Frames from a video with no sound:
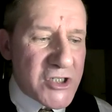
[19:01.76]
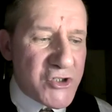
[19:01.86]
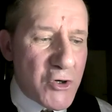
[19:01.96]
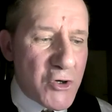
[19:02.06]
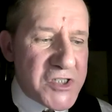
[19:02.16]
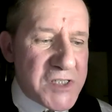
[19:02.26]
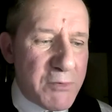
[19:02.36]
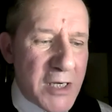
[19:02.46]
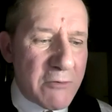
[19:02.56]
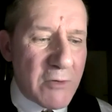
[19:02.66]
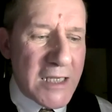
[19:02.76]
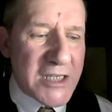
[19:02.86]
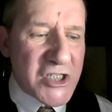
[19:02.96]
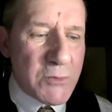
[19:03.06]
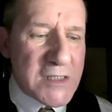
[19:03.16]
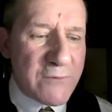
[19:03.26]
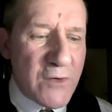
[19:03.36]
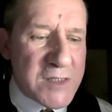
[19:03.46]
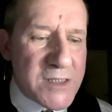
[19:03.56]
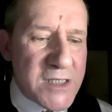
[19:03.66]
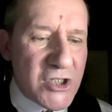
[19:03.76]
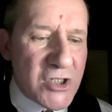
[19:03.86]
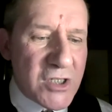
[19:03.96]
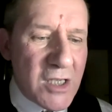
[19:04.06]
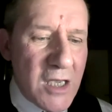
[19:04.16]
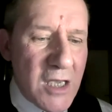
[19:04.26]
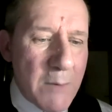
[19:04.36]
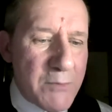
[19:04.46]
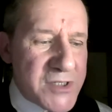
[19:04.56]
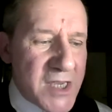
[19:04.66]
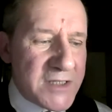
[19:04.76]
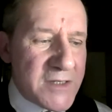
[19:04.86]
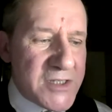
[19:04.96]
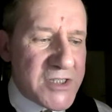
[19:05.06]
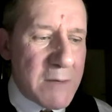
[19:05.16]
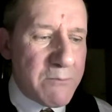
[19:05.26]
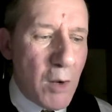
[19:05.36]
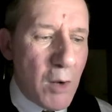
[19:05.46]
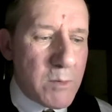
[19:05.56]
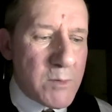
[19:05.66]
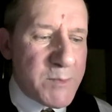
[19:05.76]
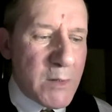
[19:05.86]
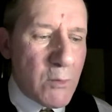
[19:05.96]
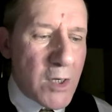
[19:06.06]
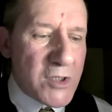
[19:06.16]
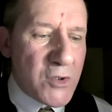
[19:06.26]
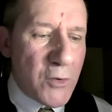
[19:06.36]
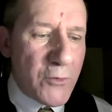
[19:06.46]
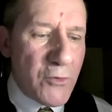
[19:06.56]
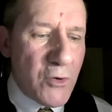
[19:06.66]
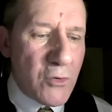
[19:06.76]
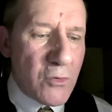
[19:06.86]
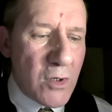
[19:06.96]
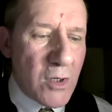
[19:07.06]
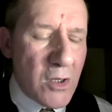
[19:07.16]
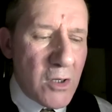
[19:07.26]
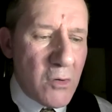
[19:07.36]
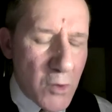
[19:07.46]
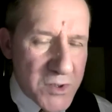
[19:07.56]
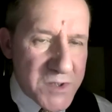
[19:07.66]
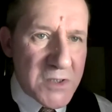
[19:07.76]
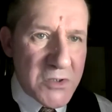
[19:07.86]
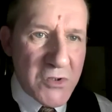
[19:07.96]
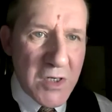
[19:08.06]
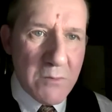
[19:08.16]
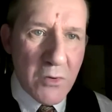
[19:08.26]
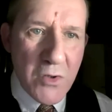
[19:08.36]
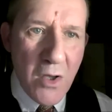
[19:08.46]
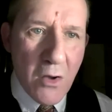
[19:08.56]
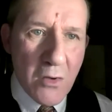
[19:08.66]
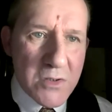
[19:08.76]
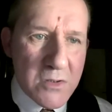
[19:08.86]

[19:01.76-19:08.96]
a strong spring released to its first position, and presented the same problem to be worked all through. Was it a dream or not?